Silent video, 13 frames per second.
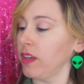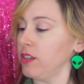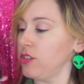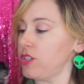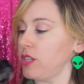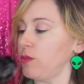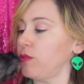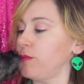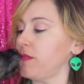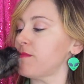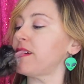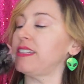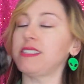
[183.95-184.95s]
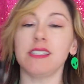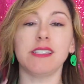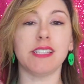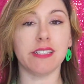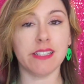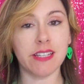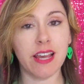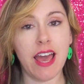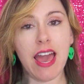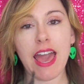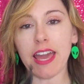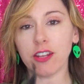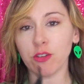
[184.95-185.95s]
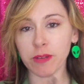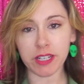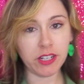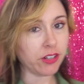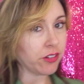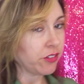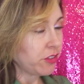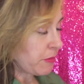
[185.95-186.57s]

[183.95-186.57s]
She will be my assistant, and you might hear her in the